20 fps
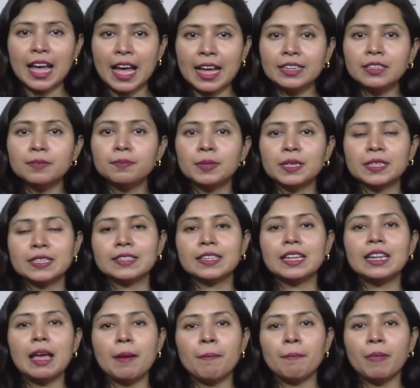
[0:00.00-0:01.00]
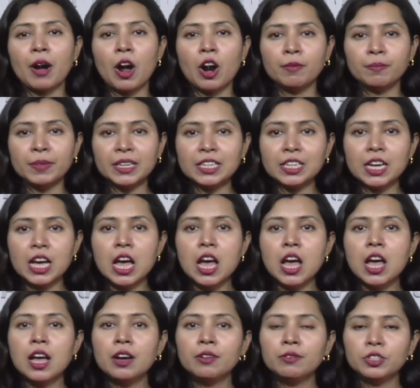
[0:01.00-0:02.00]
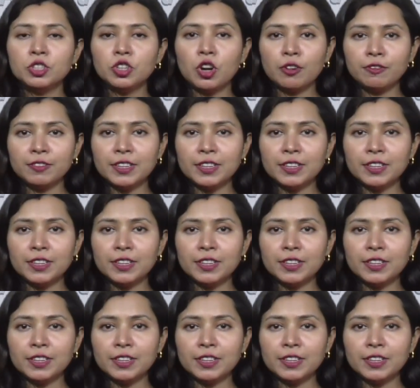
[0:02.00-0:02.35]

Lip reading: and personal empowerment, which is